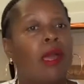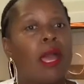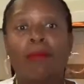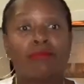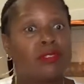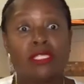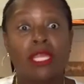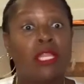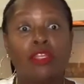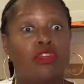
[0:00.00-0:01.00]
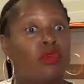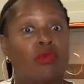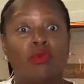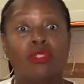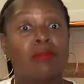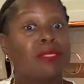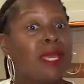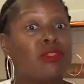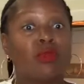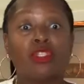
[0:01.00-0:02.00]
I'm telling you,
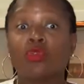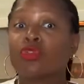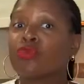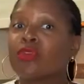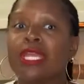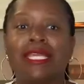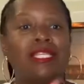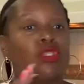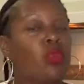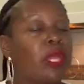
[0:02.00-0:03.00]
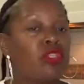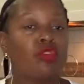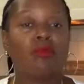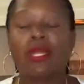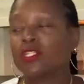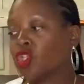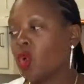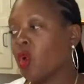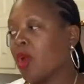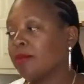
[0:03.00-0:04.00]
sometimes we do 3 and it's way too much.
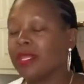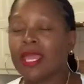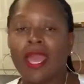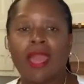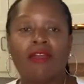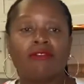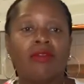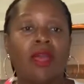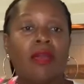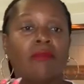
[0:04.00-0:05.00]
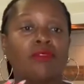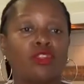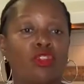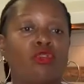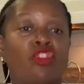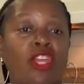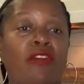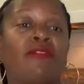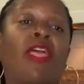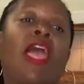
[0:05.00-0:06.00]
So I'm gonna have the sous
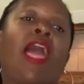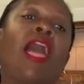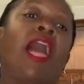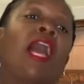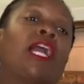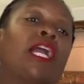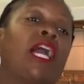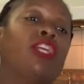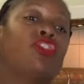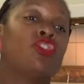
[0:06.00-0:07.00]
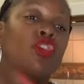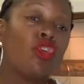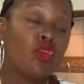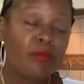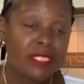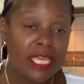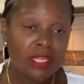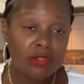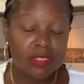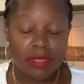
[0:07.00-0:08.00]
chef cut 2
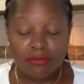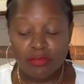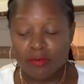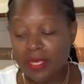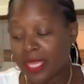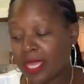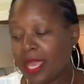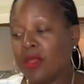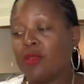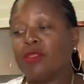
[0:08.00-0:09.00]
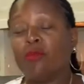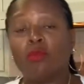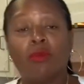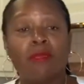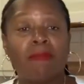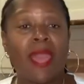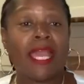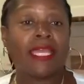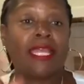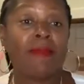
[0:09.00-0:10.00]
potatoes up for me, and we'll be
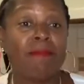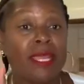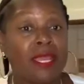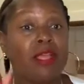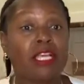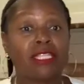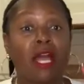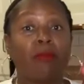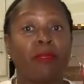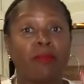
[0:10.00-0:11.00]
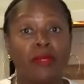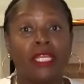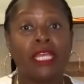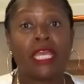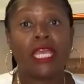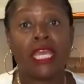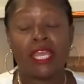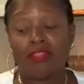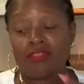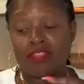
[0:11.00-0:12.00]
back in a minute, because I'll be putting
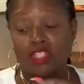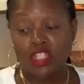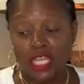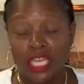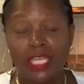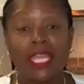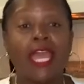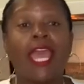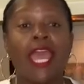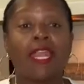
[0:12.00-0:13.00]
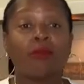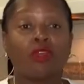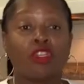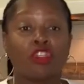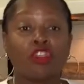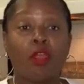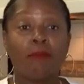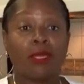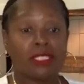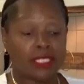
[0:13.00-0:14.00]
in the chicken and I'm gonna
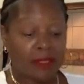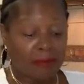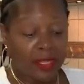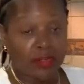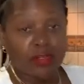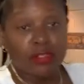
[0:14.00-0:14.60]
start melting the butter.